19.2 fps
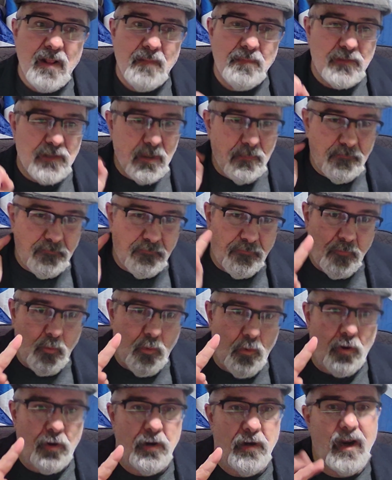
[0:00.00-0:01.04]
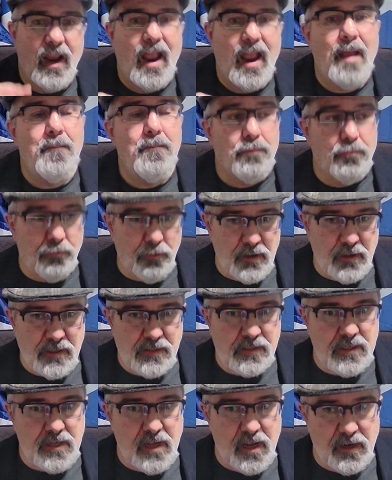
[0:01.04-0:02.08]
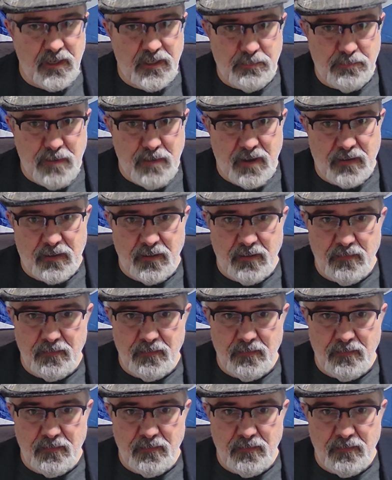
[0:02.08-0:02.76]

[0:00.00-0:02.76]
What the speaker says: Tip 4. Embrace the unexpected.